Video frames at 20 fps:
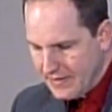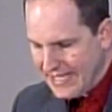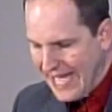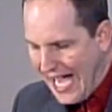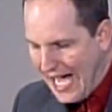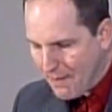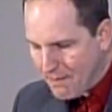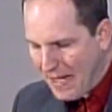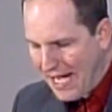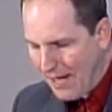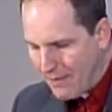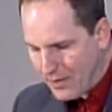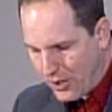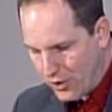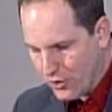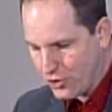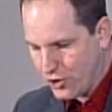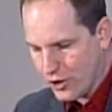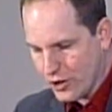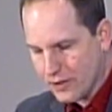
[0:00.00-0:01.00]
not pop
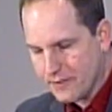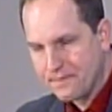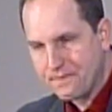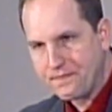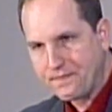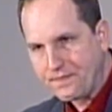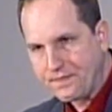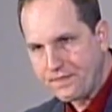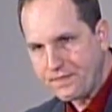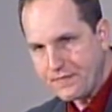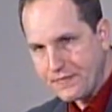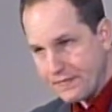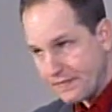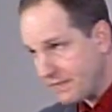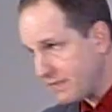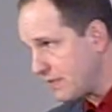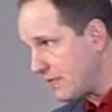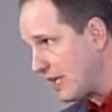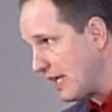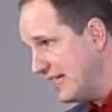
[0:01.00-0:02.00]
culture,
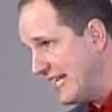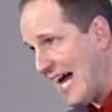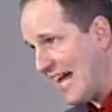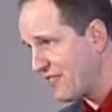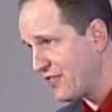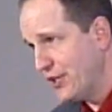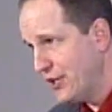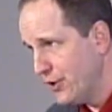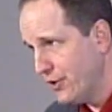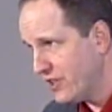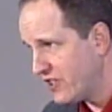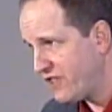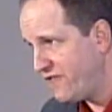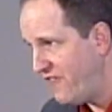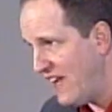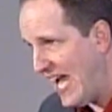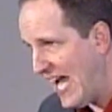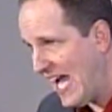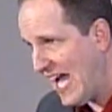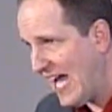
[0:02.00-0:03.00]
not the newest
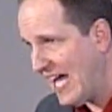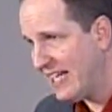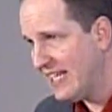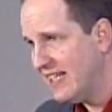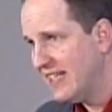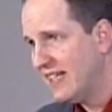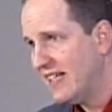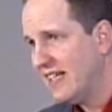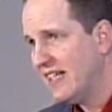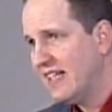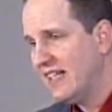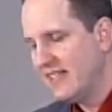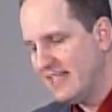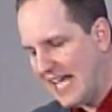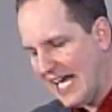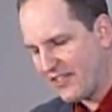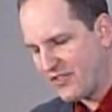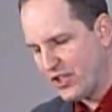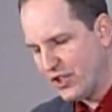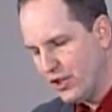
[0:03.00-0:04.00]
fad,
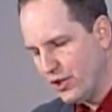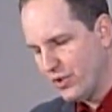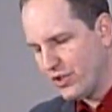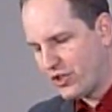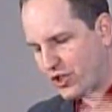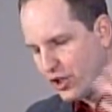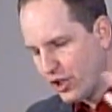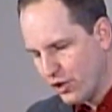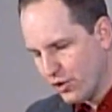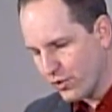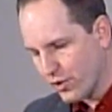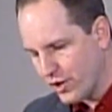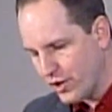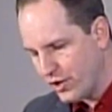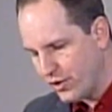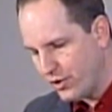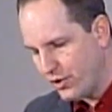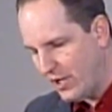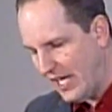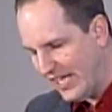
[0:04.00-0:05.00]
not the newest
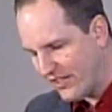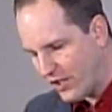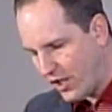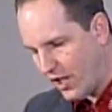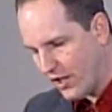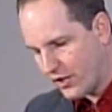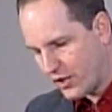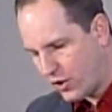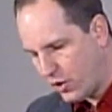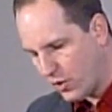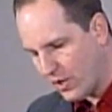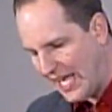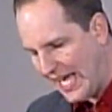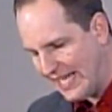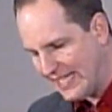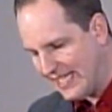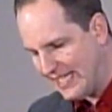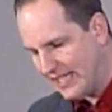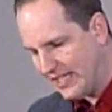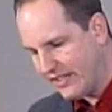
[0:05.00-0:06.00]
guru who has all the cool
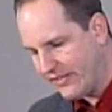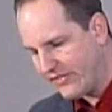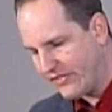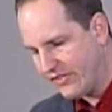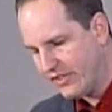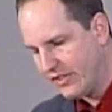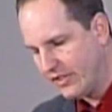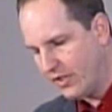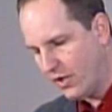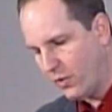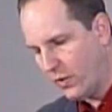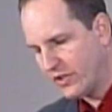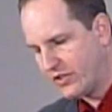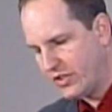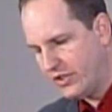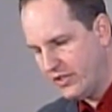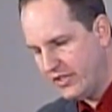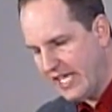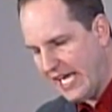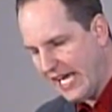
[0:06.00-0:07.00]
ideas on what
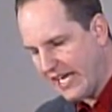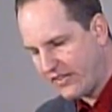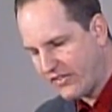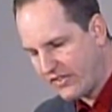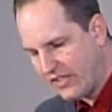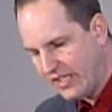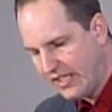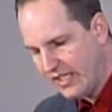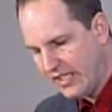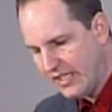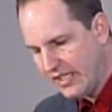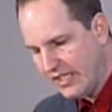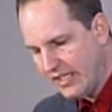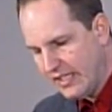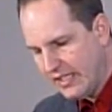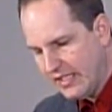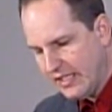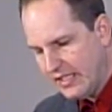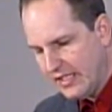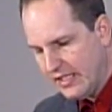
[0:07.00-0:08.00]
to do next,
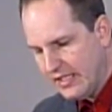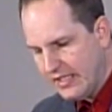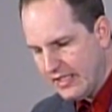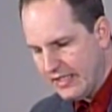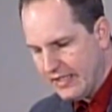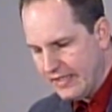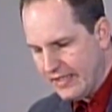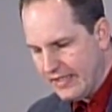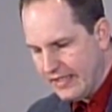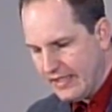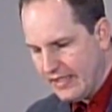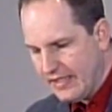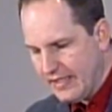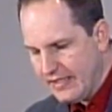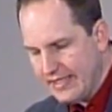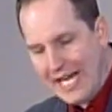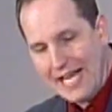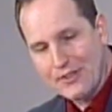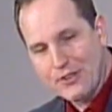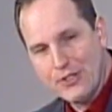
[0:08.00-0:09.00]

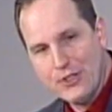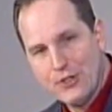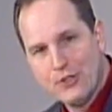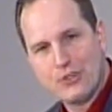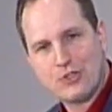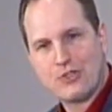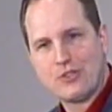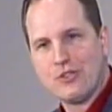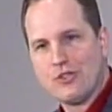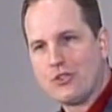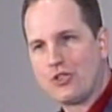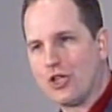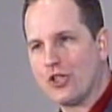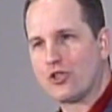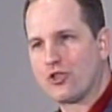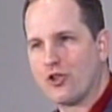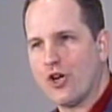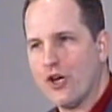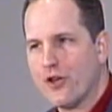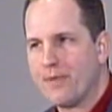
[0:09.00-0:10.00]
not the newest
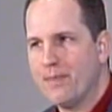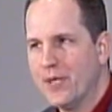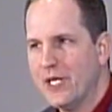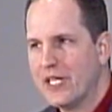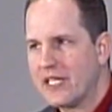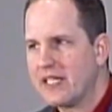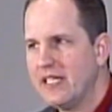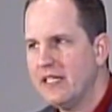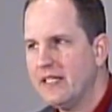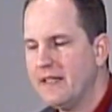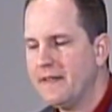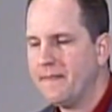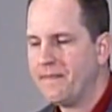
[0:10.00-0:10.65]
church growth book,